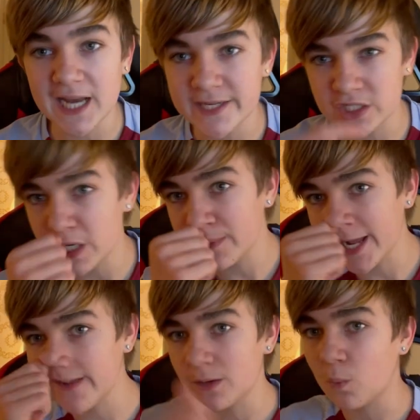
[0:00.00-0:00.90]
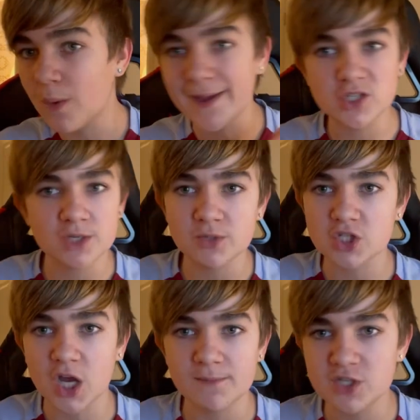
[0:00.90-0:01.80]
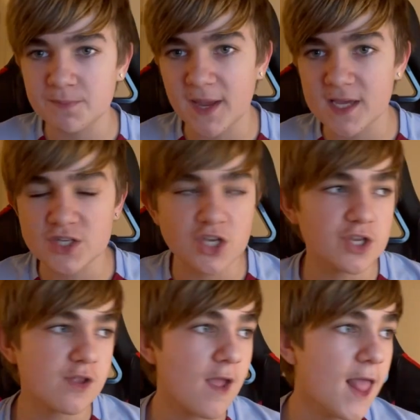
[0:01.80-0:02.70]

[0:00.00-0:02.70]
Leicester. We gave them way too much time and space, and